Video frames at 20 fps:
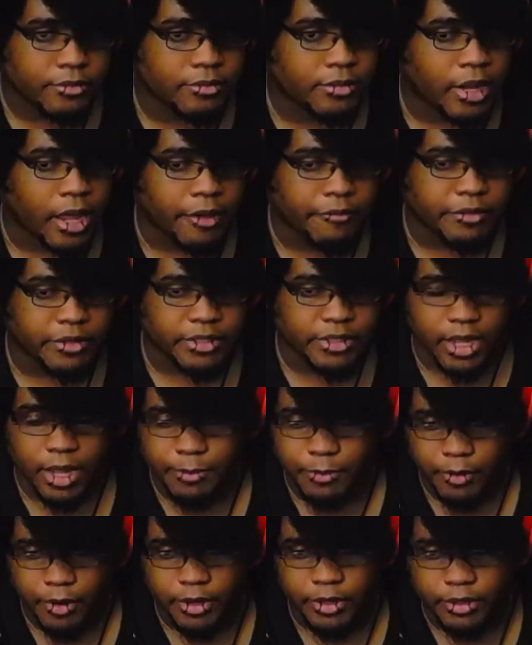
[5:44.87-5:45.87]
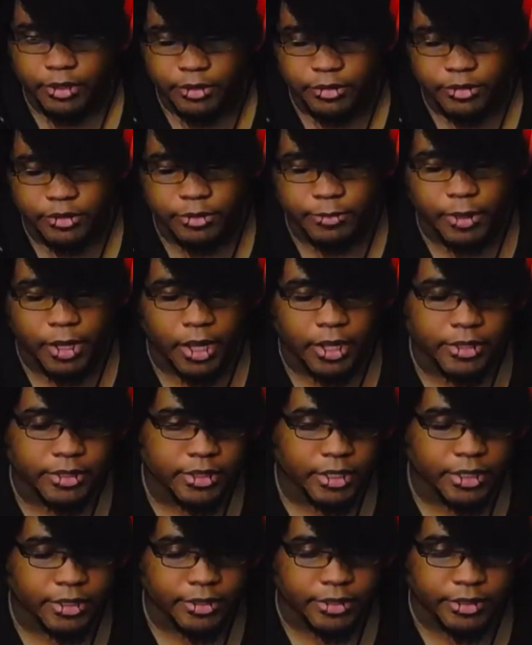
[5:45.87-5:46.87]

haven't stopped creating YouTube content.